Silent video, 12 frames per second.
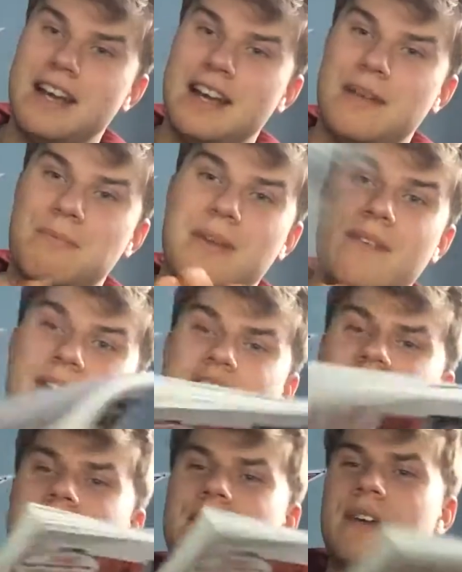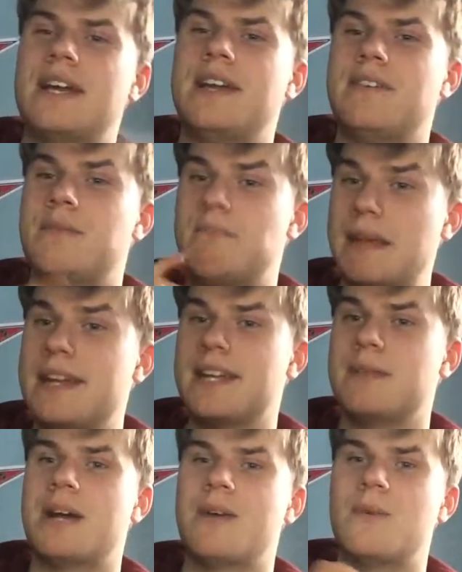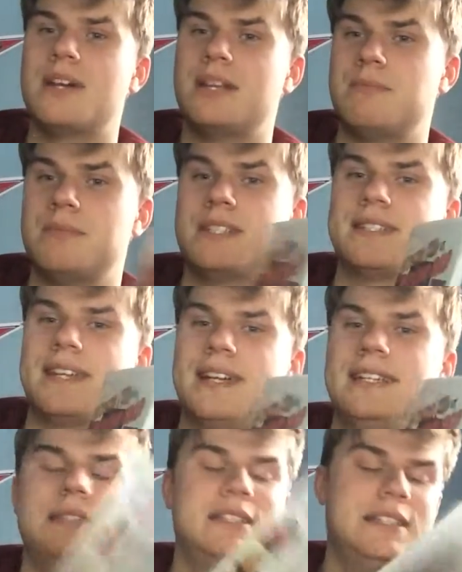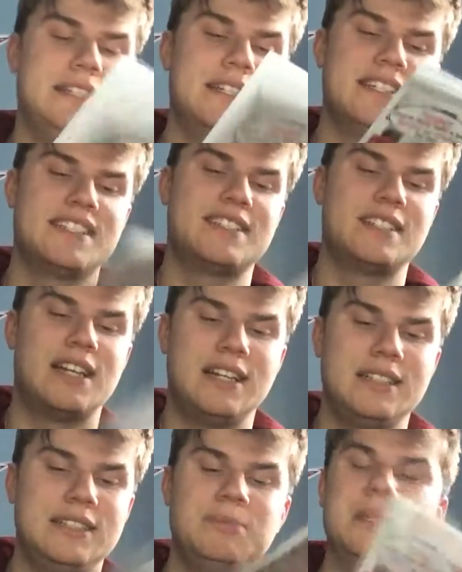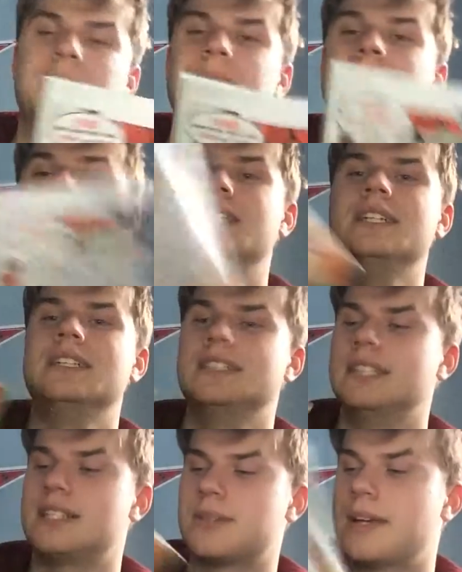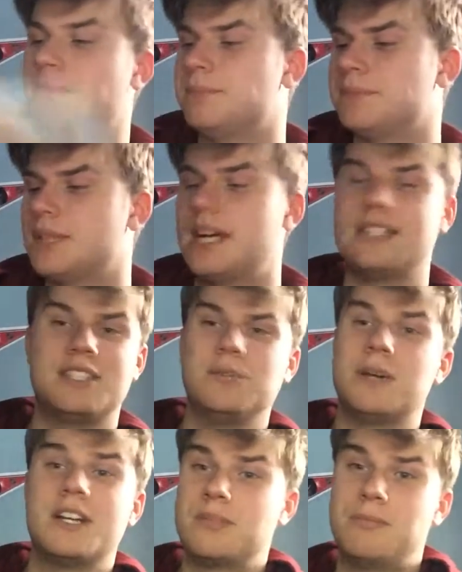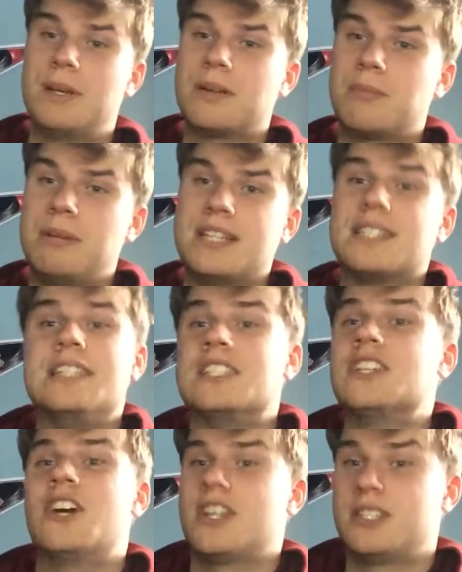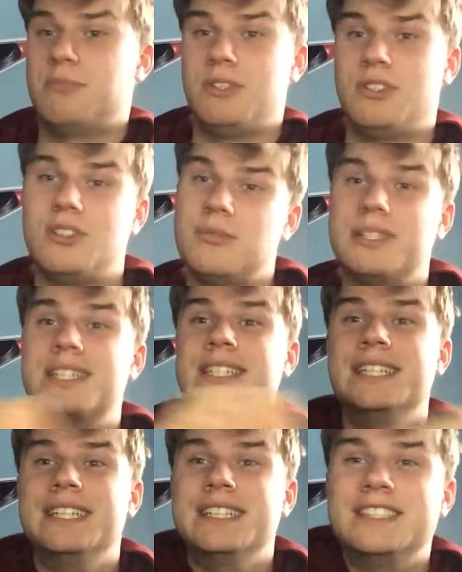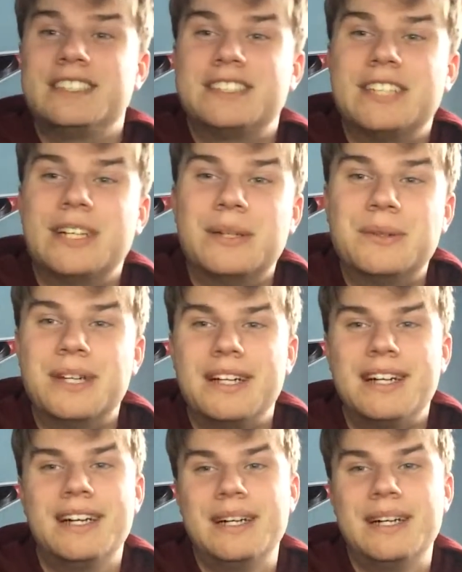Eventually, if I ever meet him, I want him to sign it. He didn't sign it, but that's okay. I still bought his book because he's an awesome YouTuber. So,